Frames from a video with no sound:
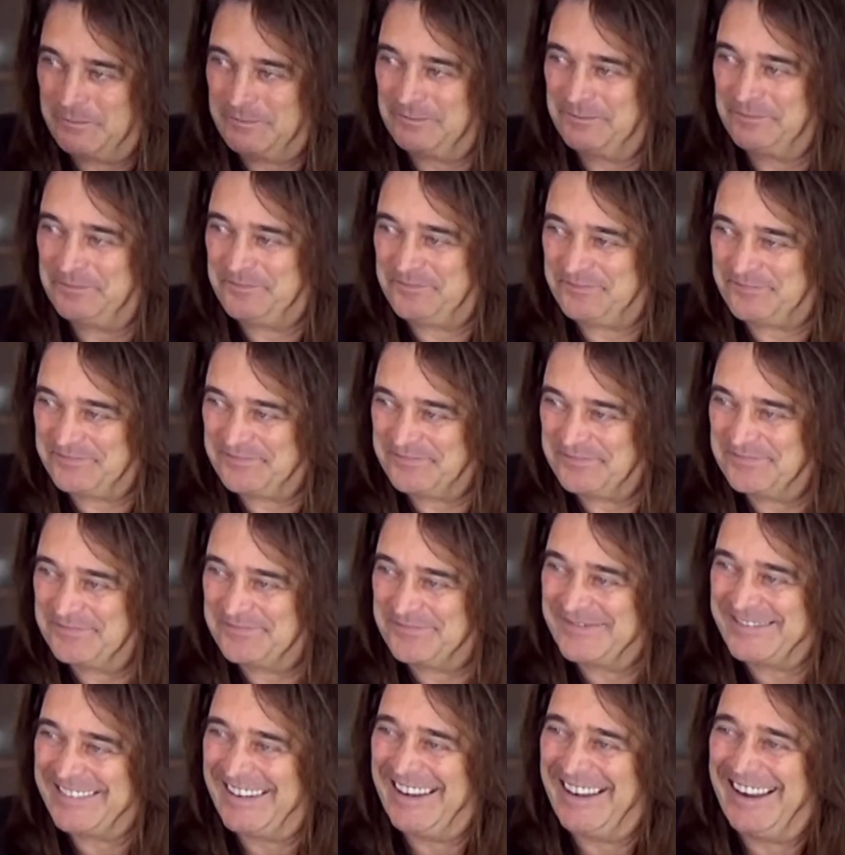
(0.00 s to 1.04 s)
cheese, and
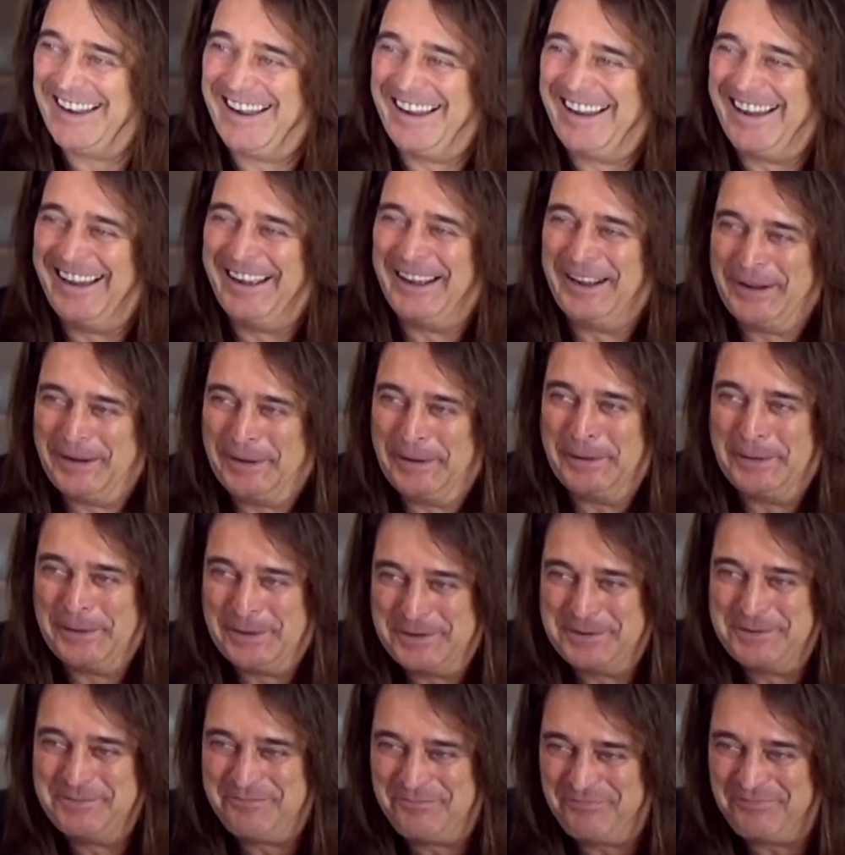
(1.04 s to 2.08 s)
wine together. That's
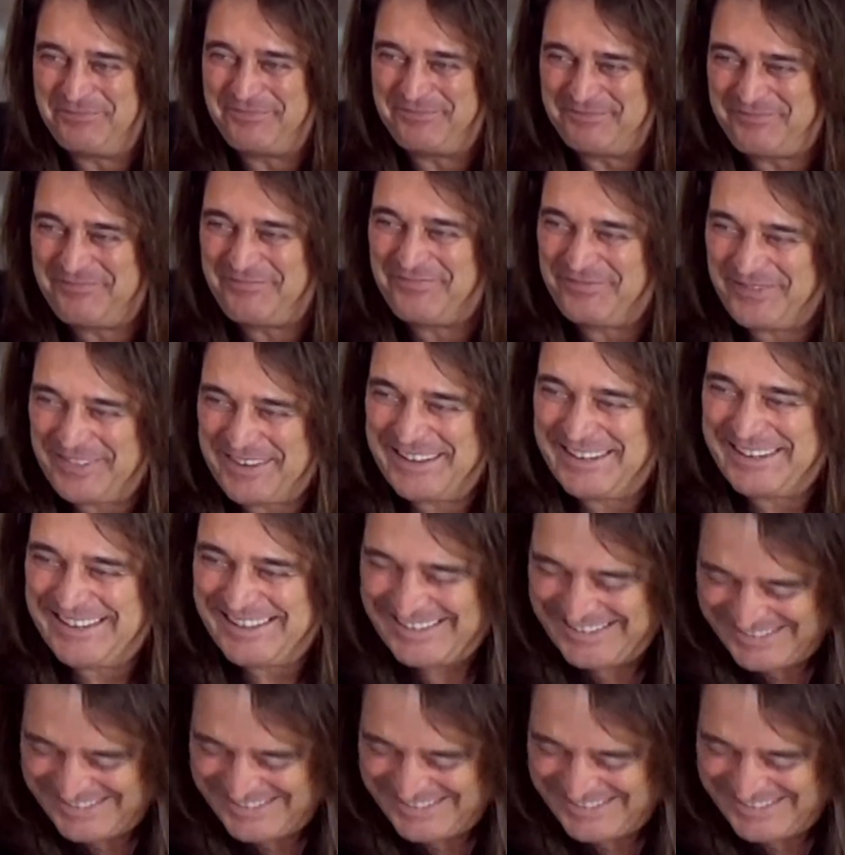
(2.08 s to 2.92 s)
just like so good.